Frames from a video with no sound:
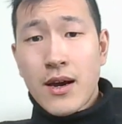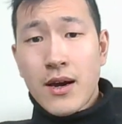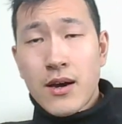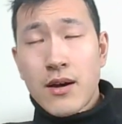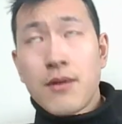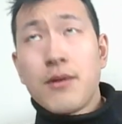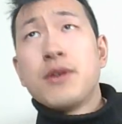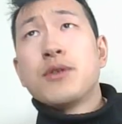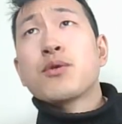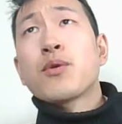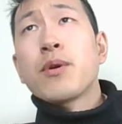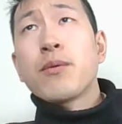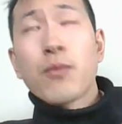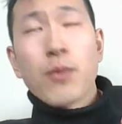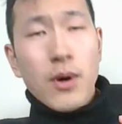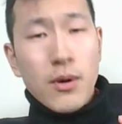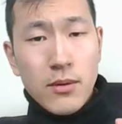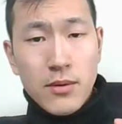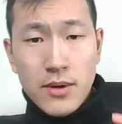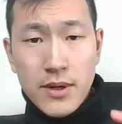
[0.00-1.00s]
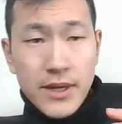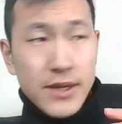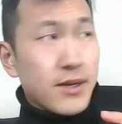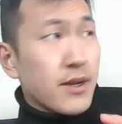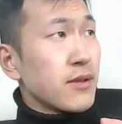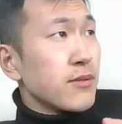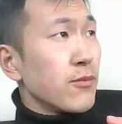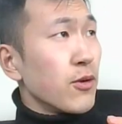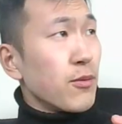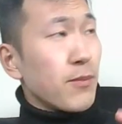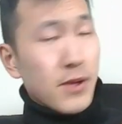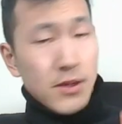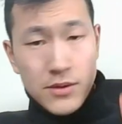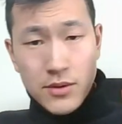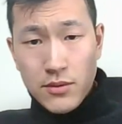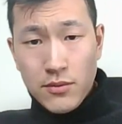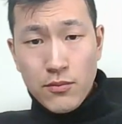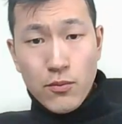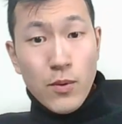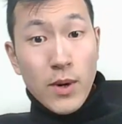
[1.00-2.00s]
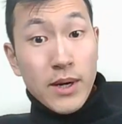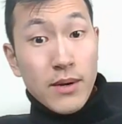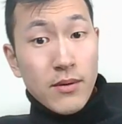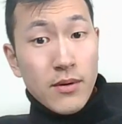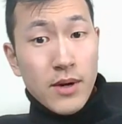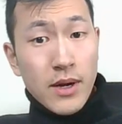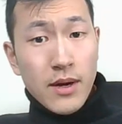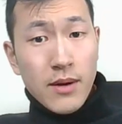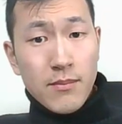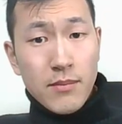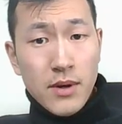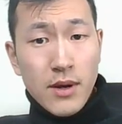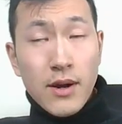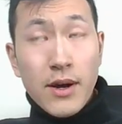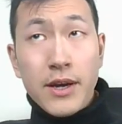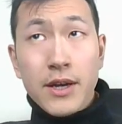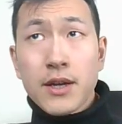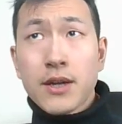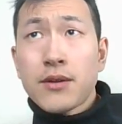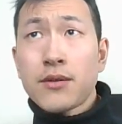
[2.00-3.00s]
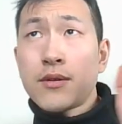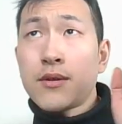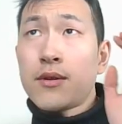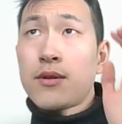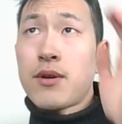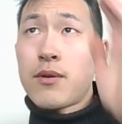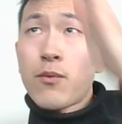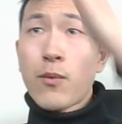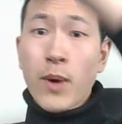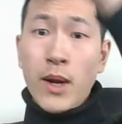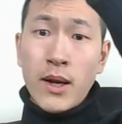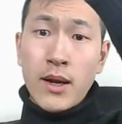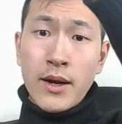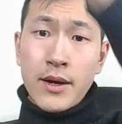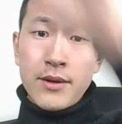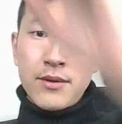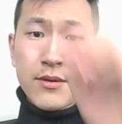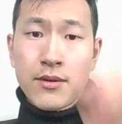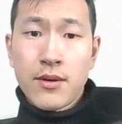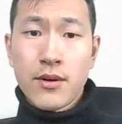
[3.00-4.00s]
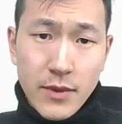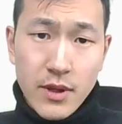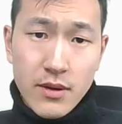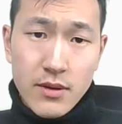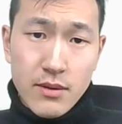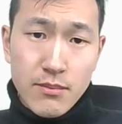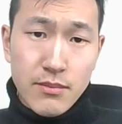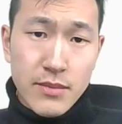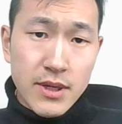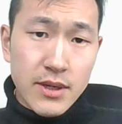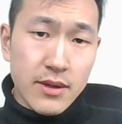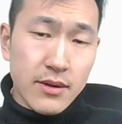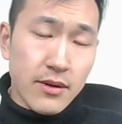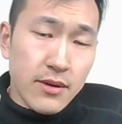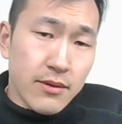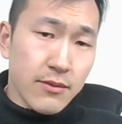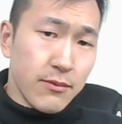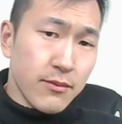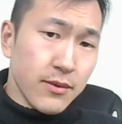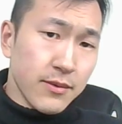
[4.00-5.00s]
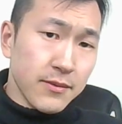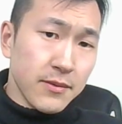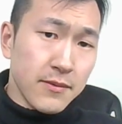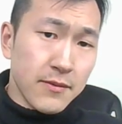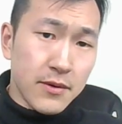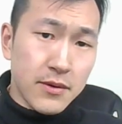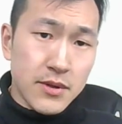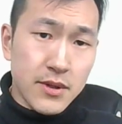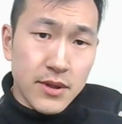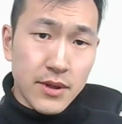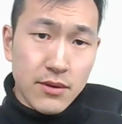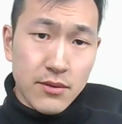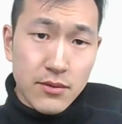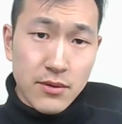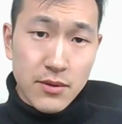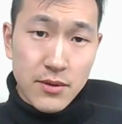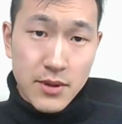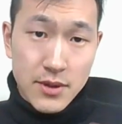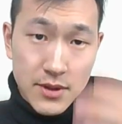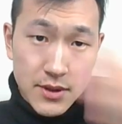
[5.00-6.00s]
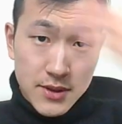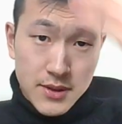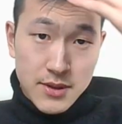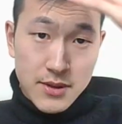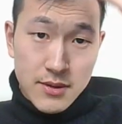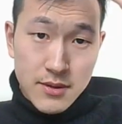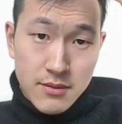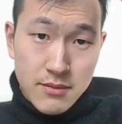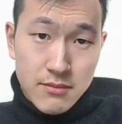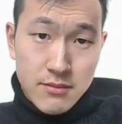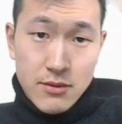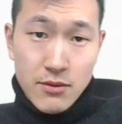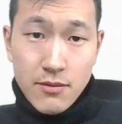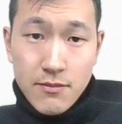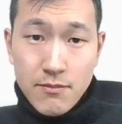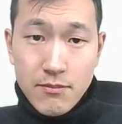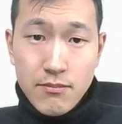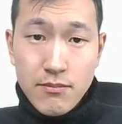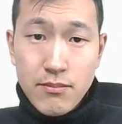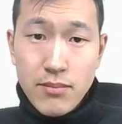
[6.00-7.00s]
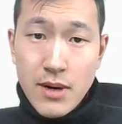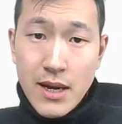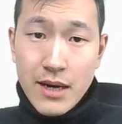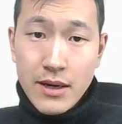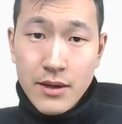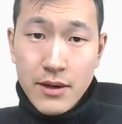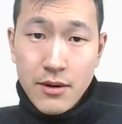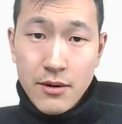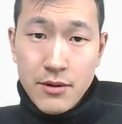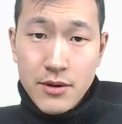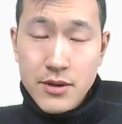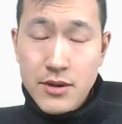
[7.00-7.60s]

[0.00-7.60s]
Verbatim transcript: Uh, it's quite well lit at the moment, so one um, light there and one light there. Immediately, one of the first things you notice is uh, sort of black hair.